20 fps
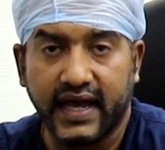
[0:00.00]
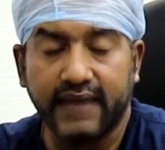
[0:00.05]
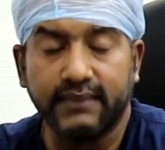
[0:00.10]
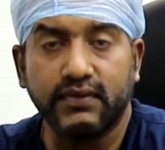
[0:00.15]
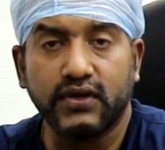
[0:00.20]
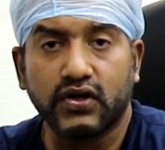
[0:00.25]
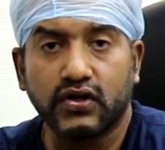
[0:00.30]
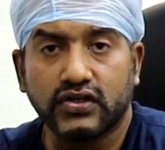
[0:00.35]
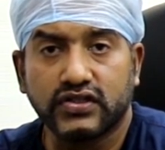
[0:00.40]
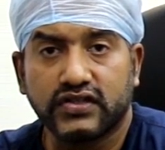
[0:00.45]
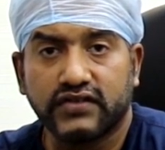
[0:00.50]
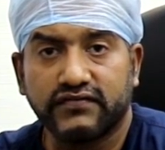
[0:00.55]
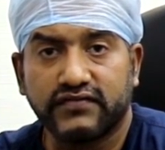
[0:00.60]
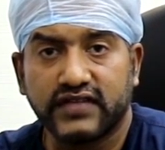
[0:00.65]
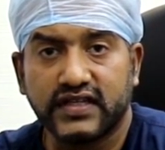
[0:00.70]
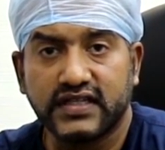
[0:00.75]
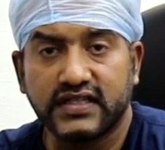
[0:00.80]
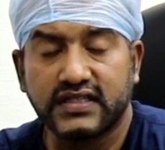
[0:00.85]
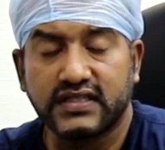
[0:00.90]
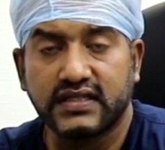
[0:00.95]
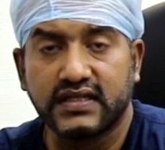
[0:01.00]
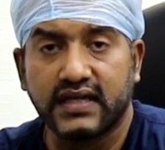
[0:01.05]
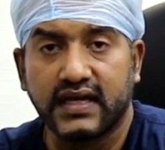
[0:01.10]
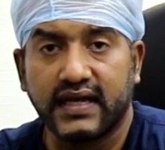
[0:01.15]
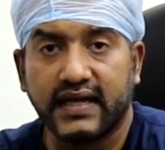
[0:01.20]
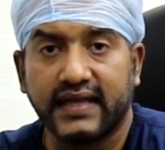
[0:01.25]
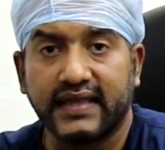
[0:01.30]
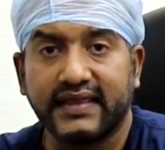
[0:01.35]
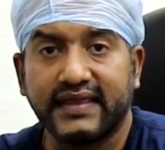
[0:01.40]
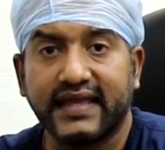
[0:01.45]
And because of
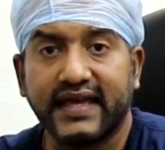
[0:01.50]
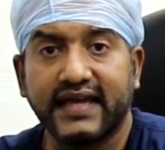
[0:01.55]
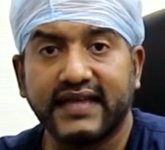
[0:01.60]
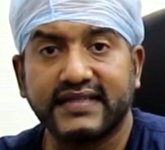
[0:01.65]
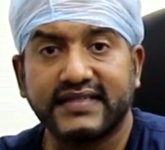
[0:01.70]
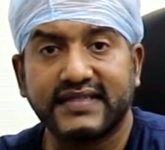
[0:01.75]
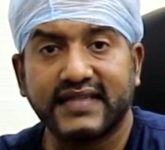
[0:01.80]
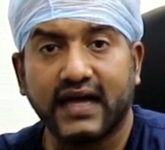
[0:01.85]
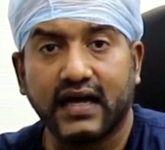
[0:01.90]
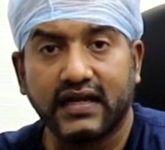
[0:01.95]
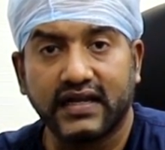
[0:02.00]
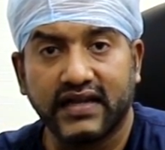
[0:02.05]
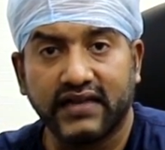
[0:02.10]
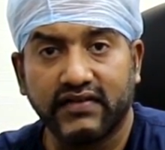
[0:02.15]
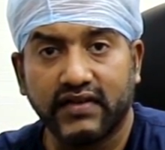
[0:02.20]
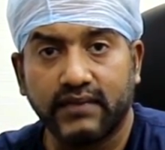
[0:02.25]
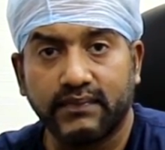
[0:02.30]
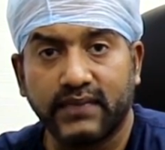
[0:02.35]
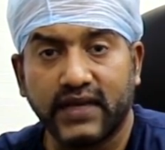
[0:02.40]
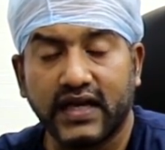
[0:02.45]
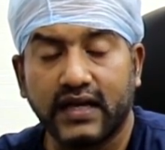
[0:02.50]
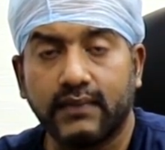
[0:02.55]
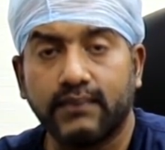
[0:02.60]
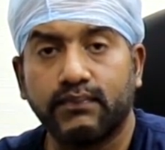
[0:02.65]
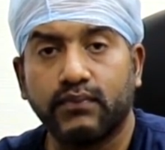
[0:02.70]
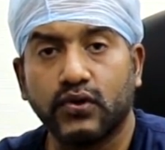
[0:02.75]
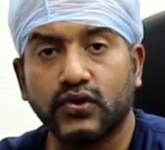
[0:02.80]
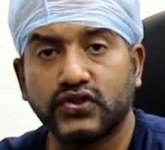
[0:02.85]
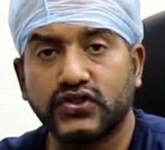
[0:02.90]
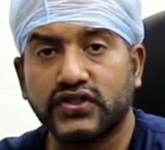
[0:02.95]
this, they start
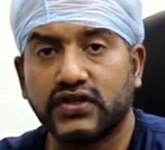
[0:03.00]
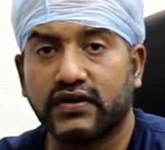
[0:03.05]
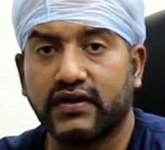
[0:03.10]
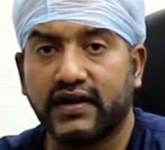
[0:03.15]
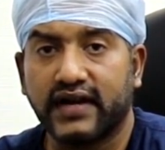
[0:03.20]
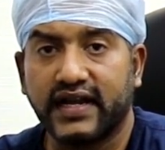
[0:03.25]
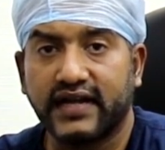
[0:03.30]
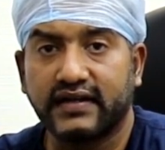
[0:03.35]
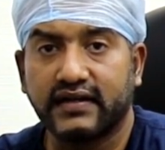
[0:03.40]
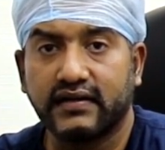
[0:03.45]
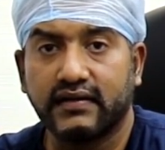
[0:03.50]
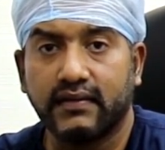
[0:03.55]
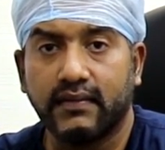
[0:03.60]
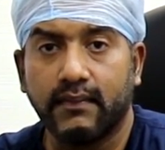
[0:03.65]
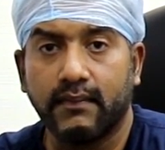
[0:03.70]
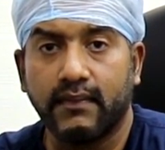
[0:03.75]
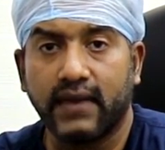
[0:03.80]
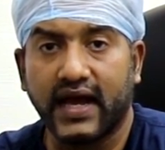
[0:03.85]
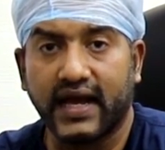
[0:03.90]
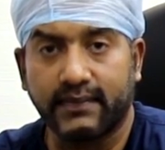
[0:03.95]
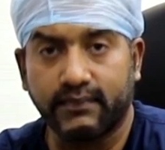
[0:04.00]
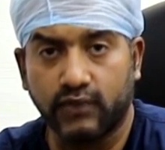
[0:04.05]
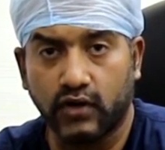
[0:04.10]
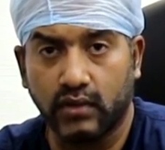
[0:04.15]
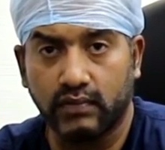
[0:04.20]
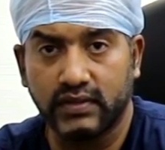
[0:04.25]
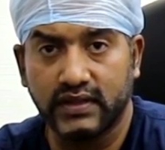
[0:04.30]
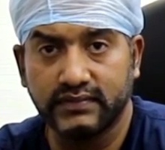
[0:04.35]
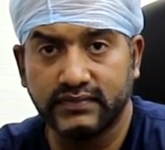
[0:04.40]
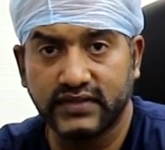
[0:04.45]
developing posture related back
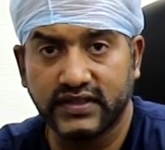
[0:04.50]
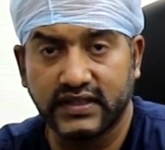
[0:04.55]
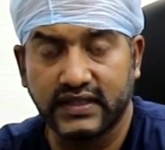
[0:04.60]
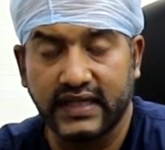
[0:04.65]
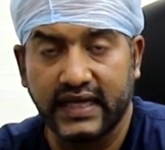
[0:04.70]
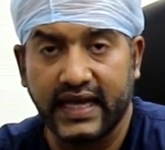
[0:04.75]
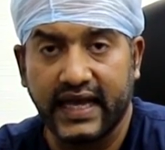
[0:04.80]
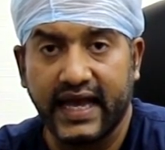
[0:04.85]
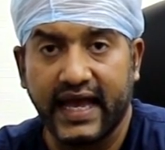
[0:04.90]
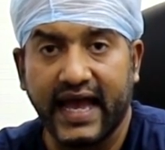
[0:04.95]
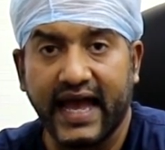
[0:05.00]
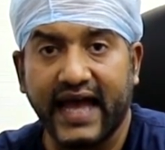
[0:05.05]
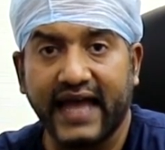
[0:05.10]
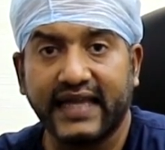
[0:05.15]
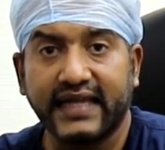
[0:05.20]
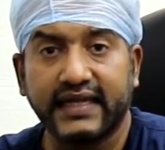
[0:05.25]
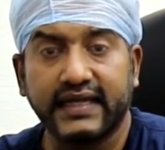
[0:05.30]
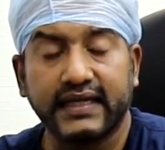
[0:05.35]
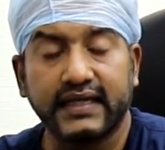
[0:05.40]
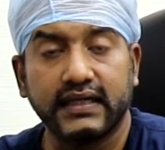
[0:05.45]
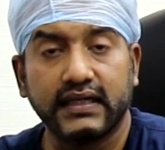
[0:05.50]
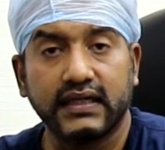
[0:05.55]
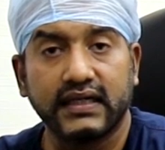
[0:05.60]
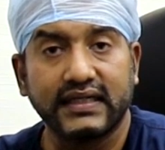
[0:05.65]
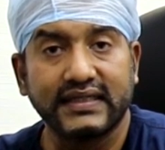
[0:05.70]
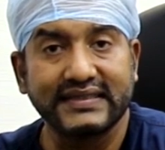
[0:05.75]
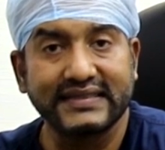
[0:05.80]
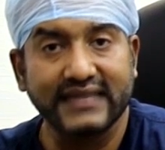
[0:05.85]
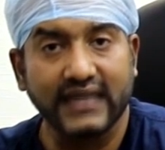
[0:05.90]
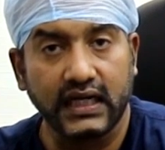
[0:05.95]
problems and
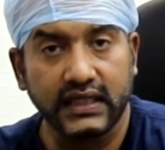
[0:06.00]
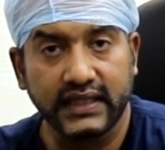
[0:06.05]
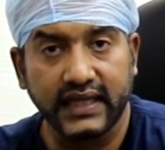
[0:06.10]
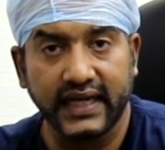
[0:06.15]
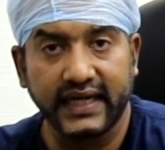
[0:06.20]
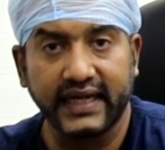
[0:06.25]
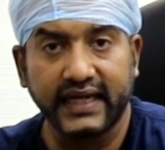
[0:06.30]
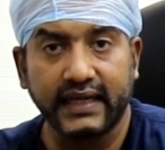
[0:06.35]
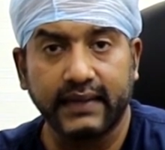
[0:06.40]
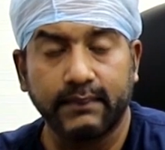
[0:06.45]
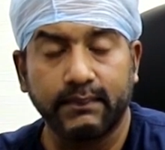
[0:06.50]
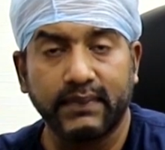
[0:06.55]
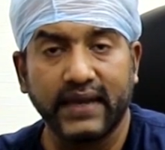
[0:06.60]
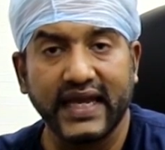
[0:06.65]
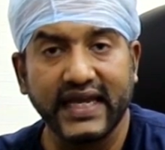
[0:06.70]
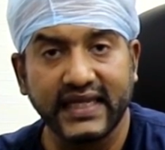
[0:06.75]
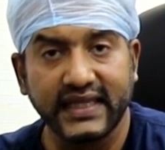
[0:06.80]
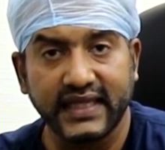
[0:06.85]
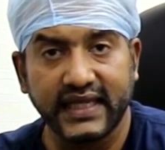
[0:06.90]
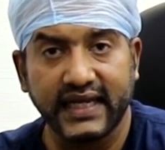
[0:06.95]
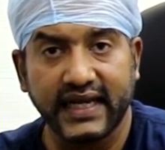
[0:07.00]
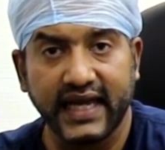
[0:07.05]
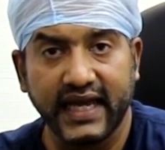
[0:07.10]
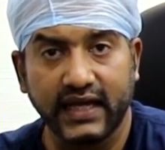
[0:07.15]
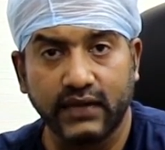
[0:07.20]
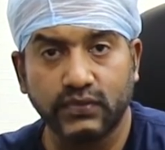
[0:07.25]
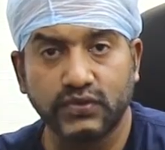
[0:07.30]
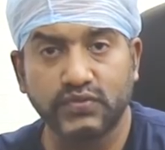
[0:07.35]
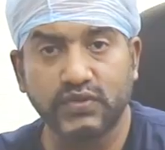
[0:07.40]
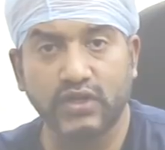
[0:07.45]
start getting pain in the
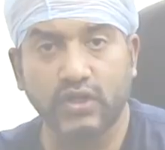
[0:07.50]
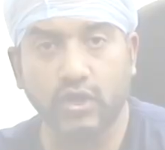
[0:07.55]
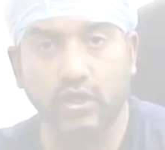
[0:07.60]
neck, which we